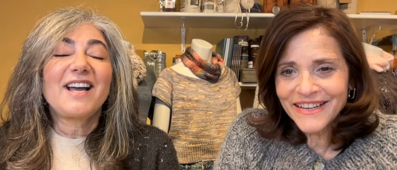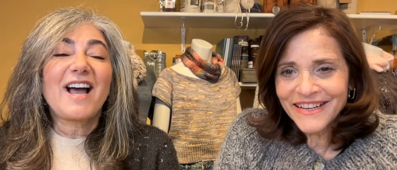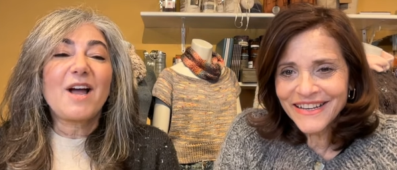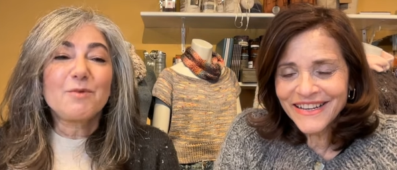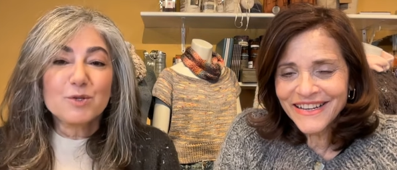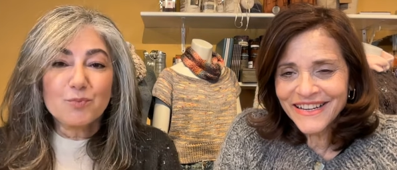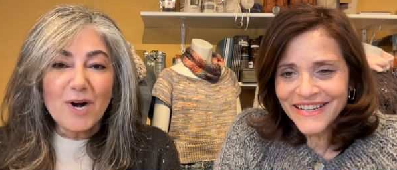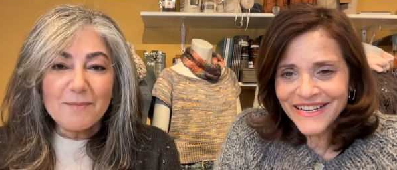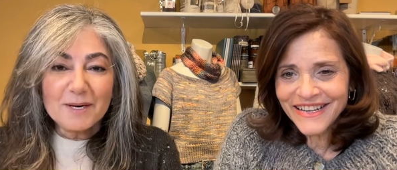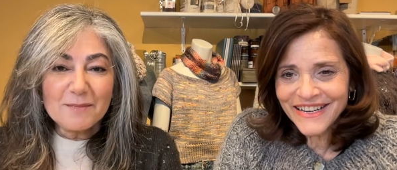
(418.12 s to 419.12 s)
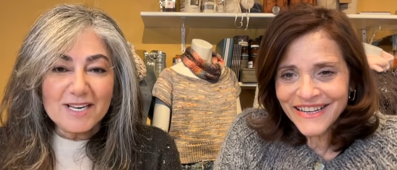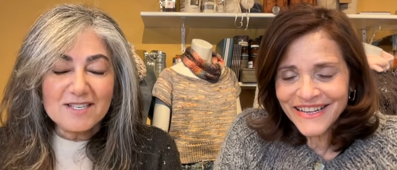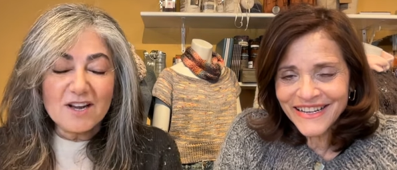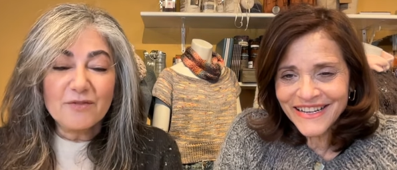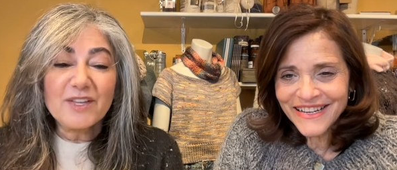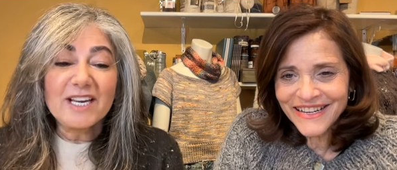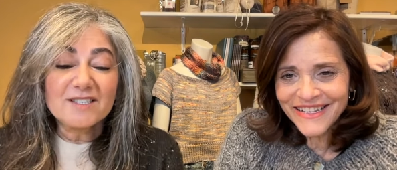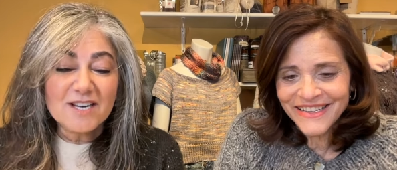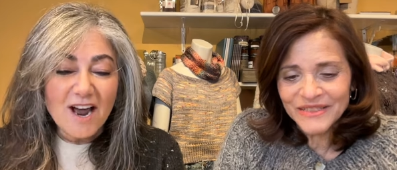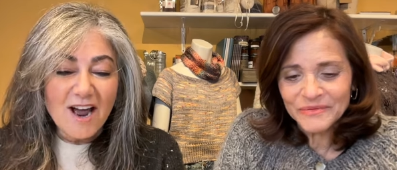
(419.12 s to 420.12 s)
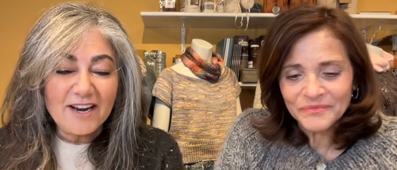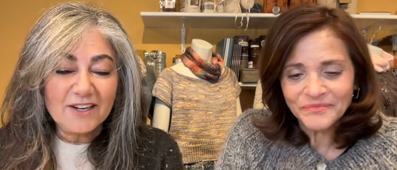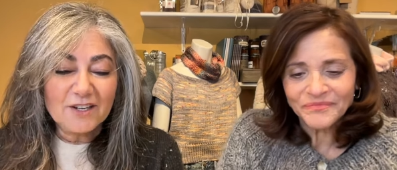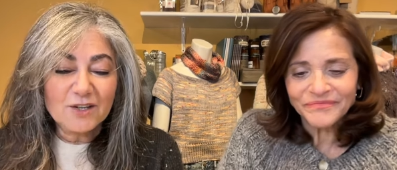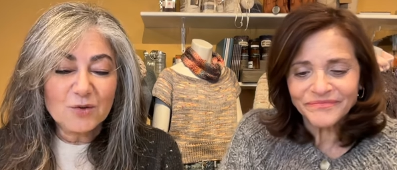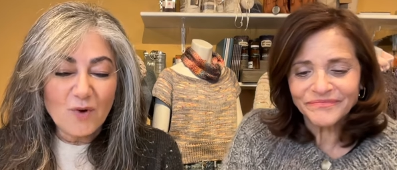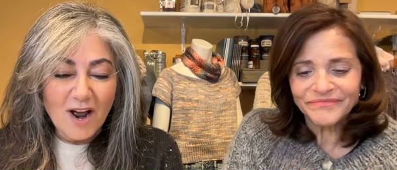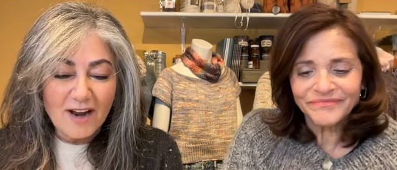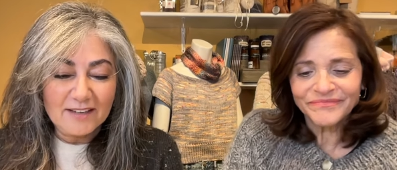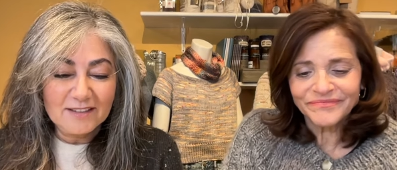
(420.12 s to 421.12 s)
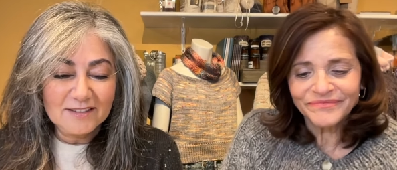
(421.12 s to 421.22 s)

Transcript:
Speaker 1: I was prepping myself the entire ride